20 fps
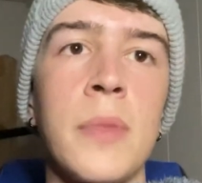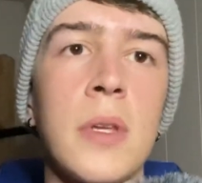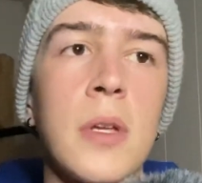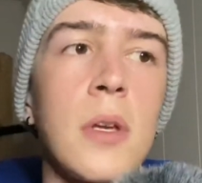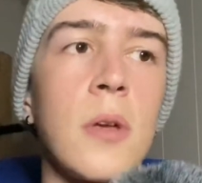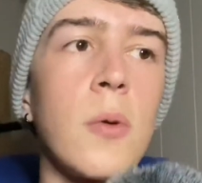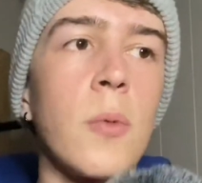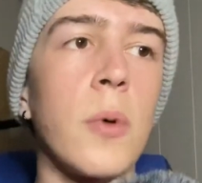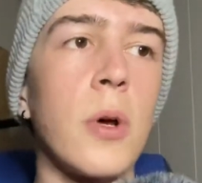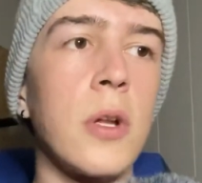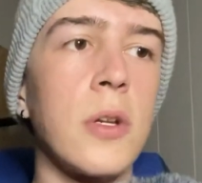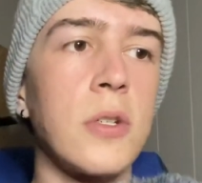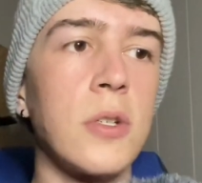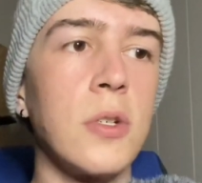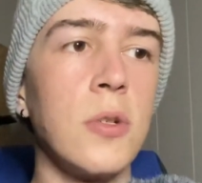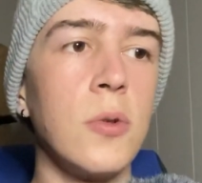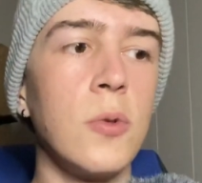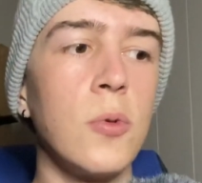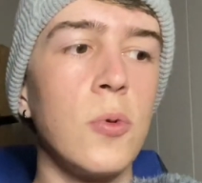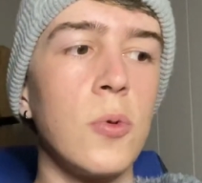you're going to want
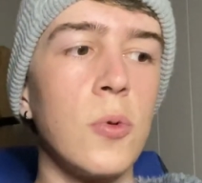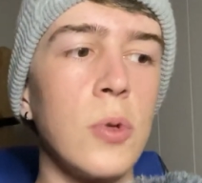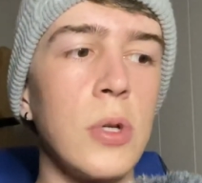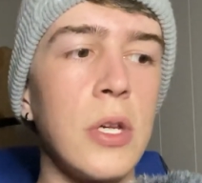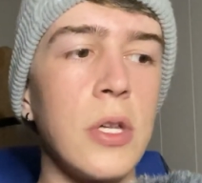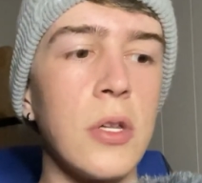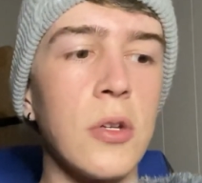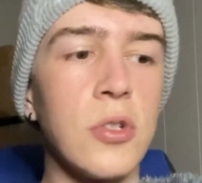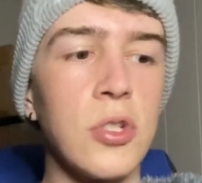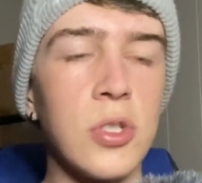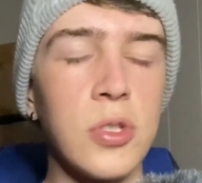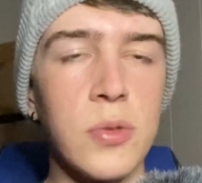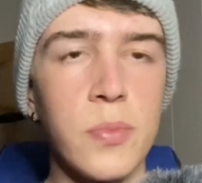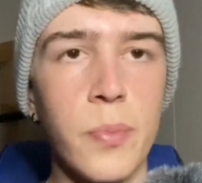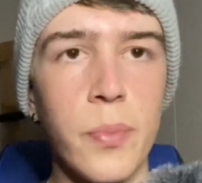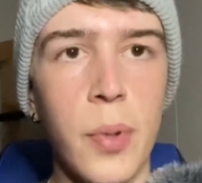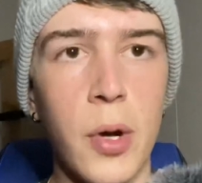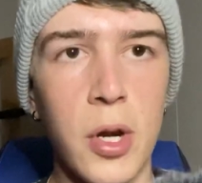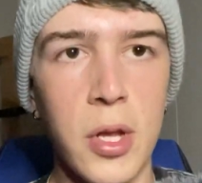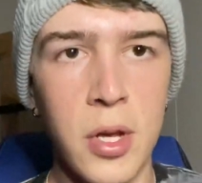to either just
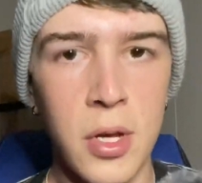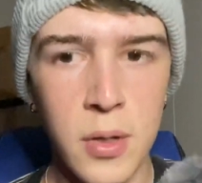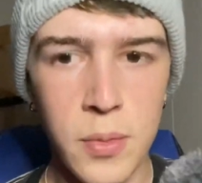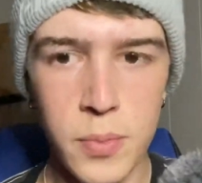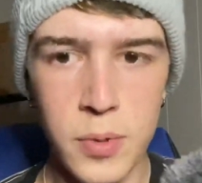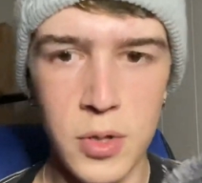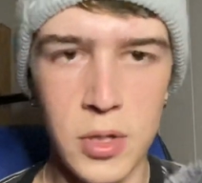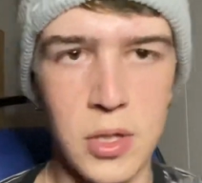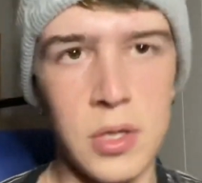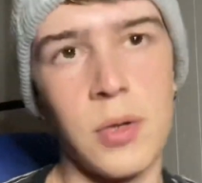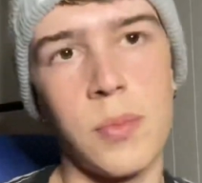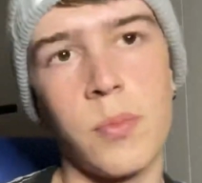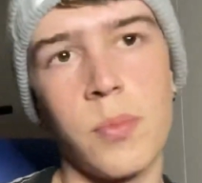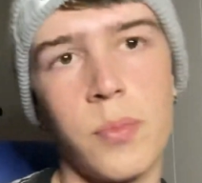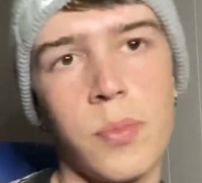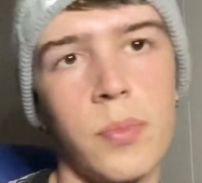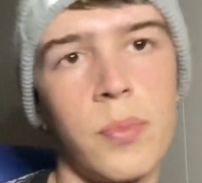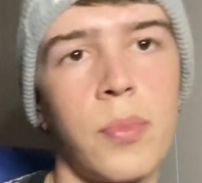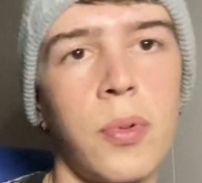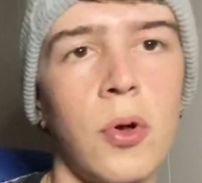bunny hop and like
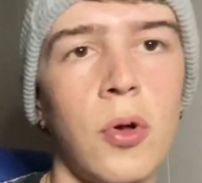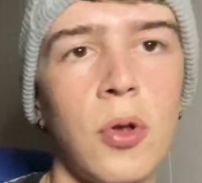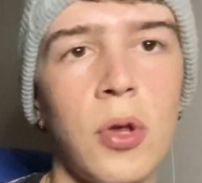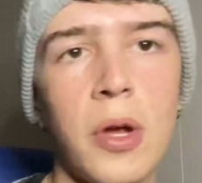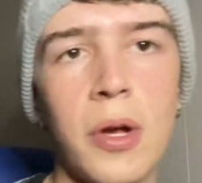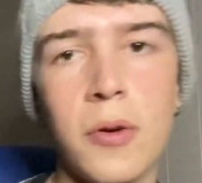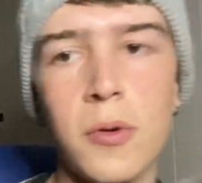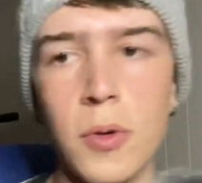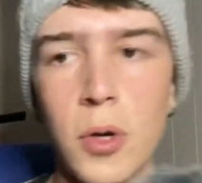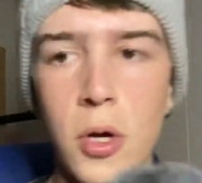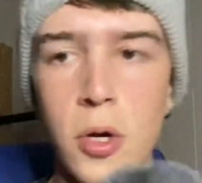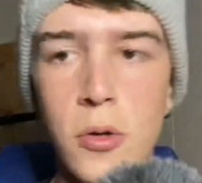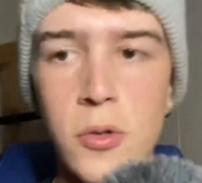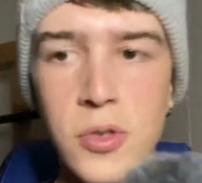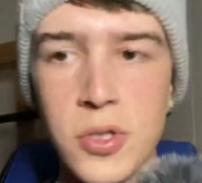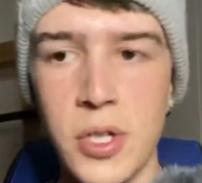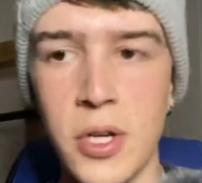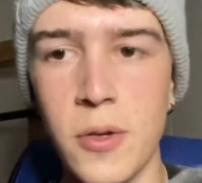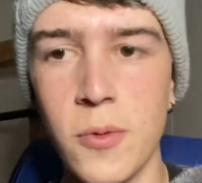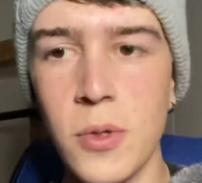pull out hard
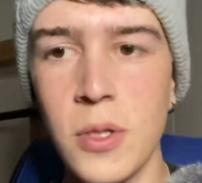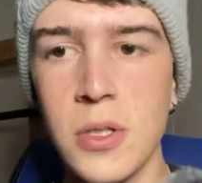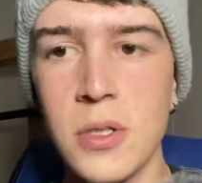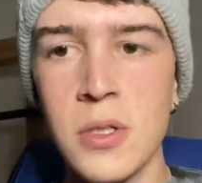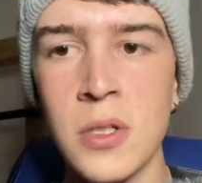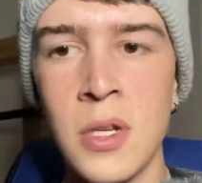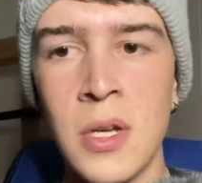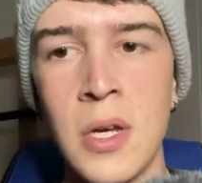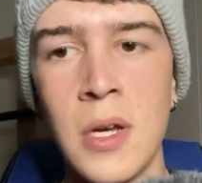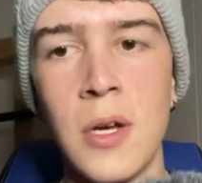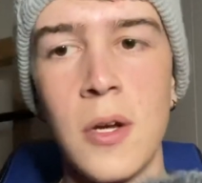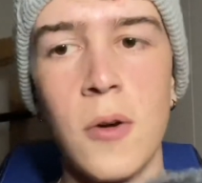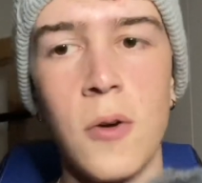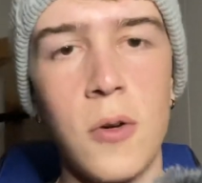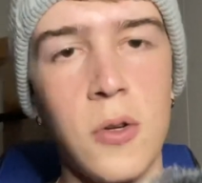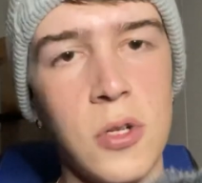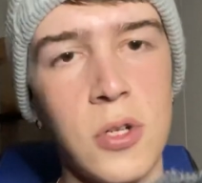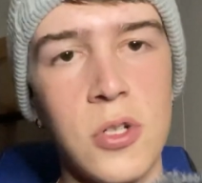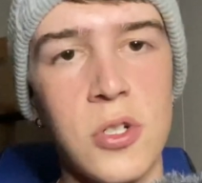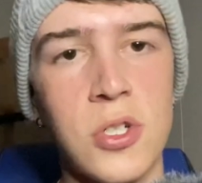sideways, or you
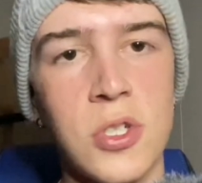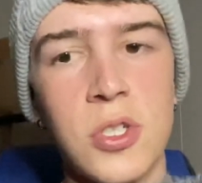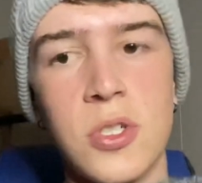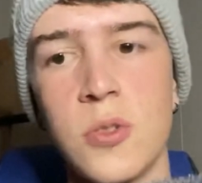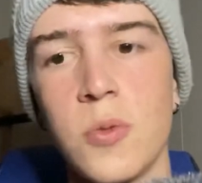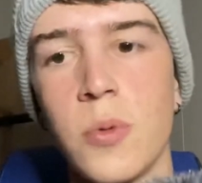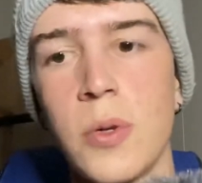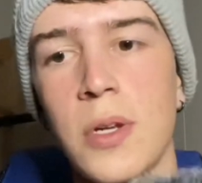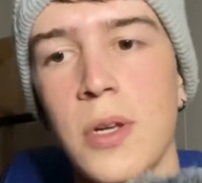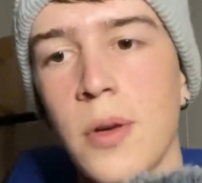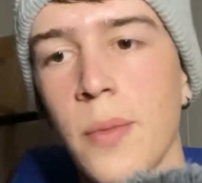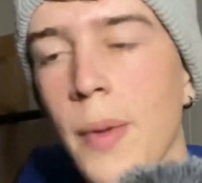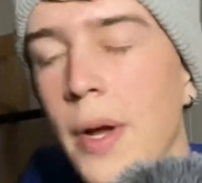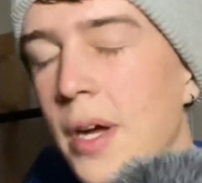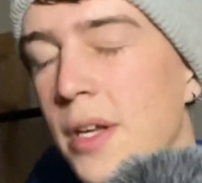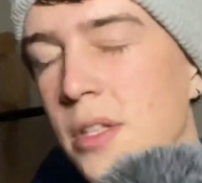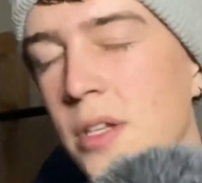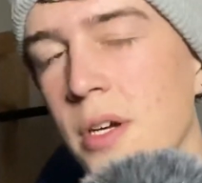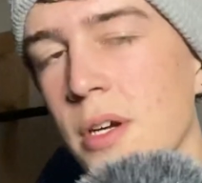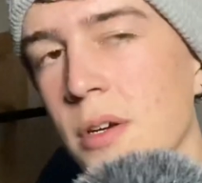can just swing your
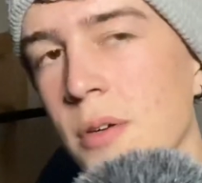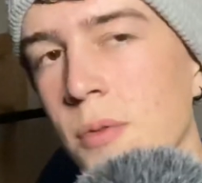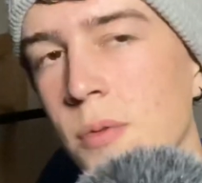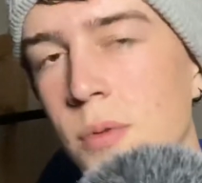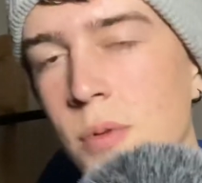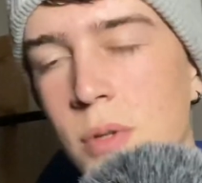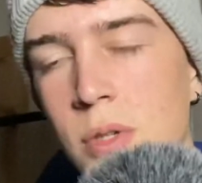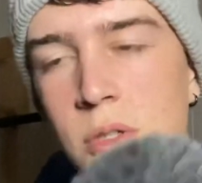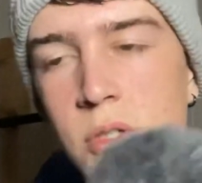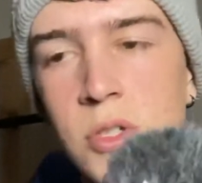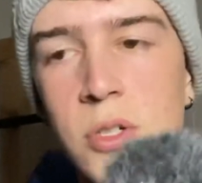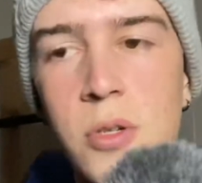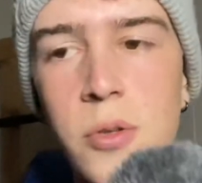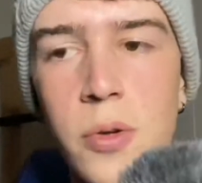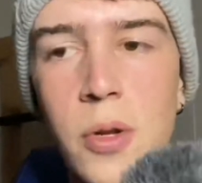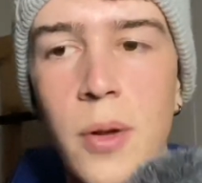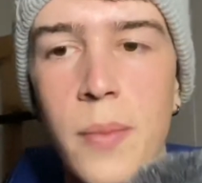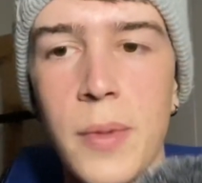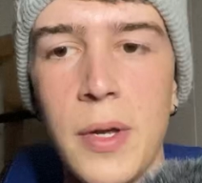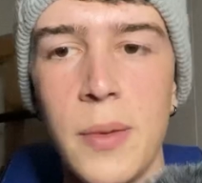back tire, and I'll show you what
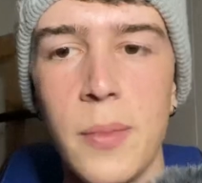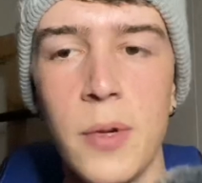I mean.